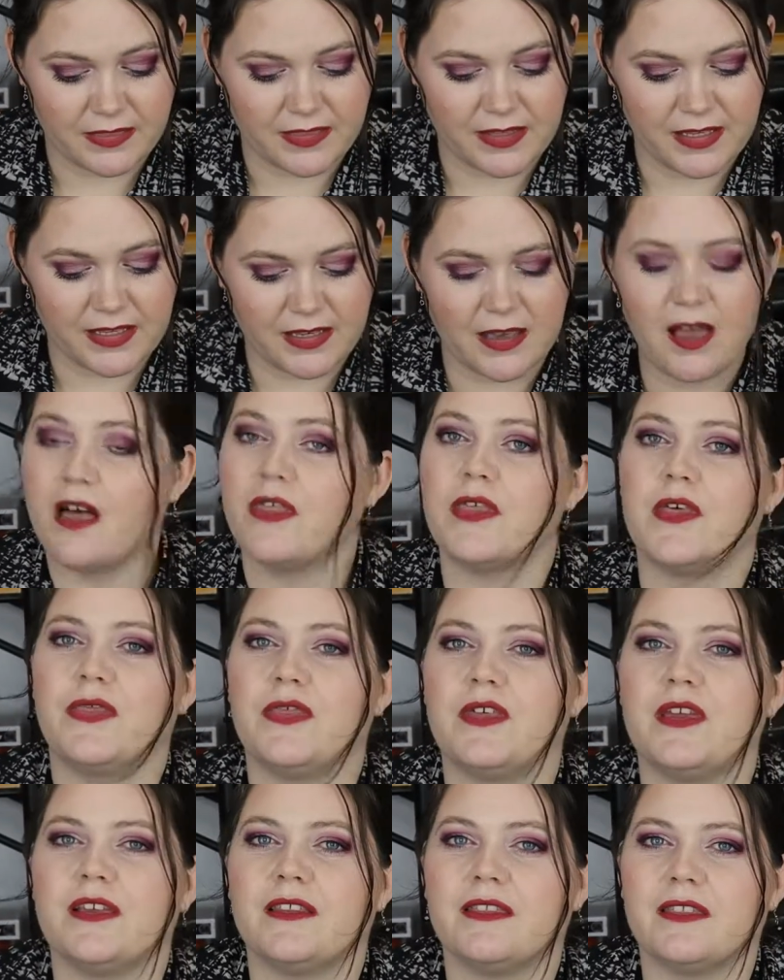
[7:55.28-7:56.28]
The other
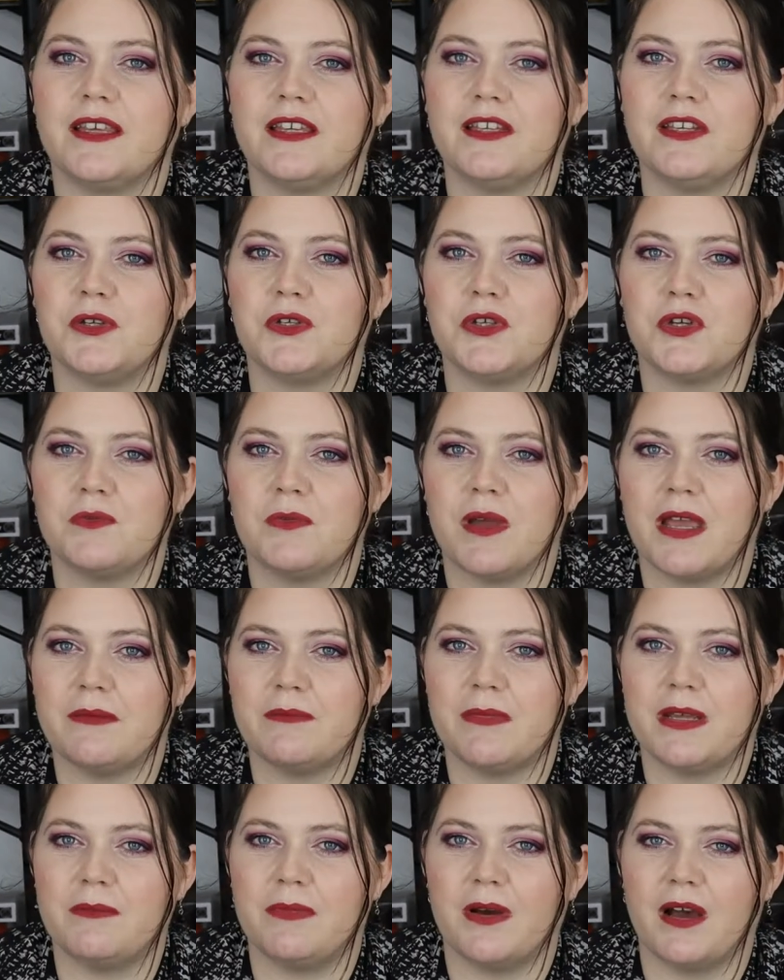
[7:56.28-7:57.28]
thing that YouTube
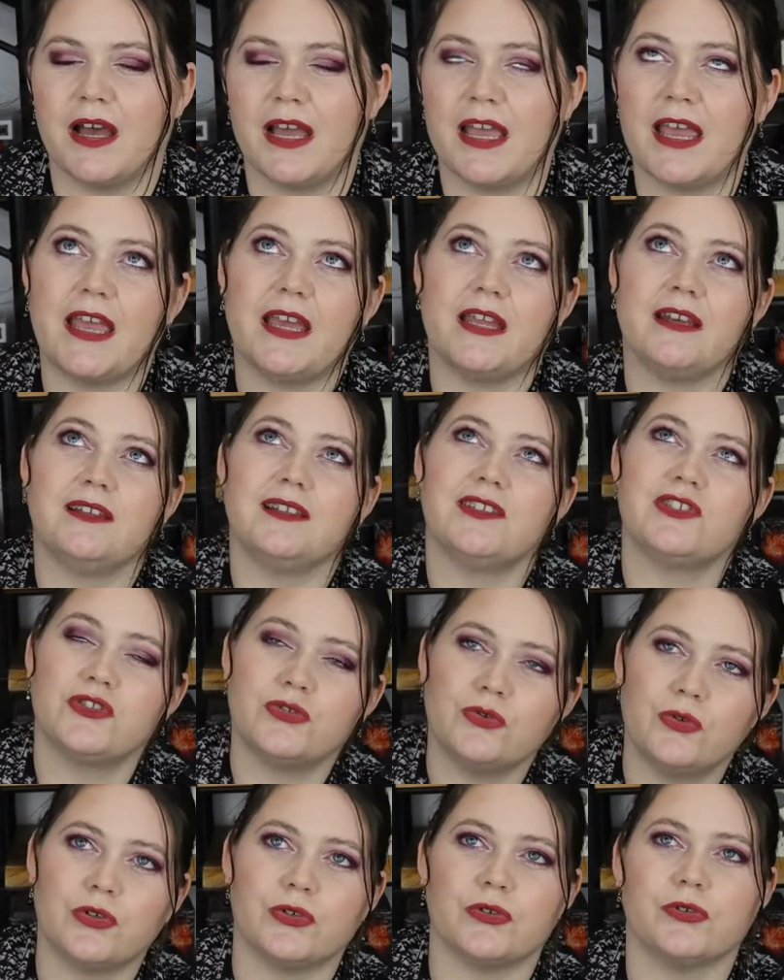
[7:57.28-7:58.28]
made me buy, and
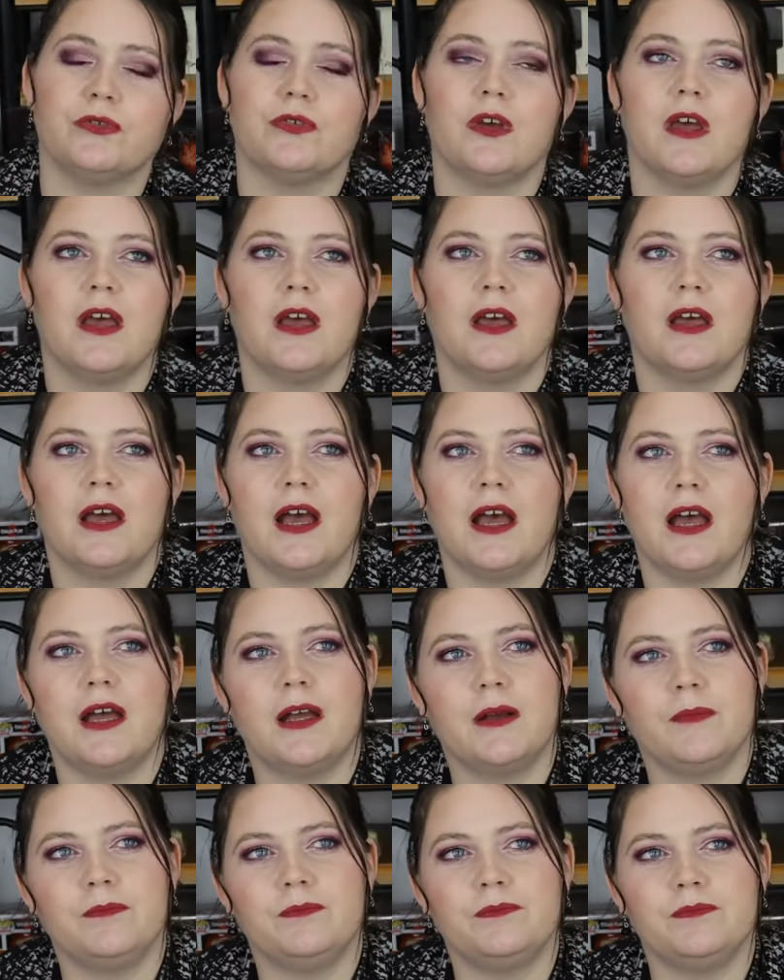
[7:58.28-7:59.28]
sort of,
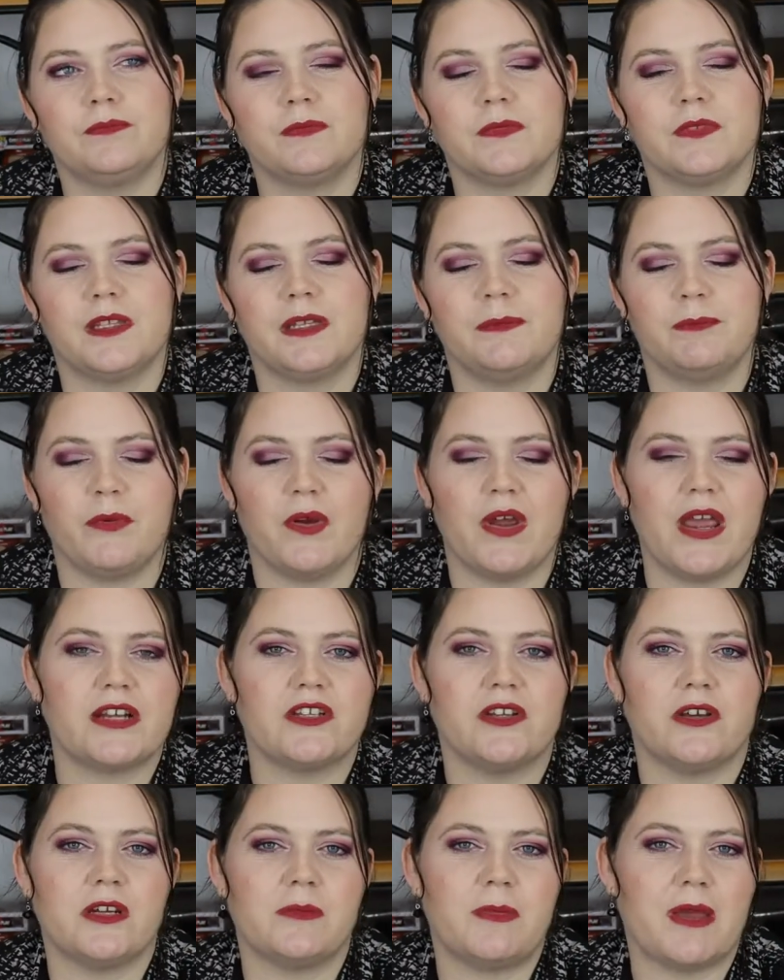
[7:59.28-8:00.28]
they
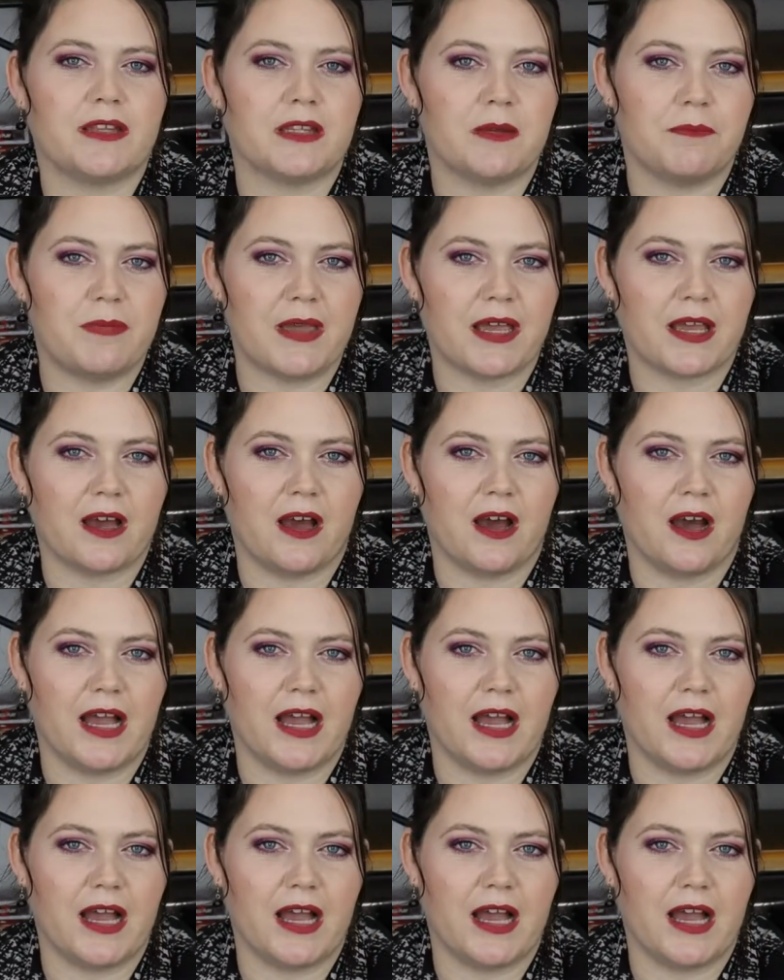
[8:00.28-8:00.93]
bragged on about the Becca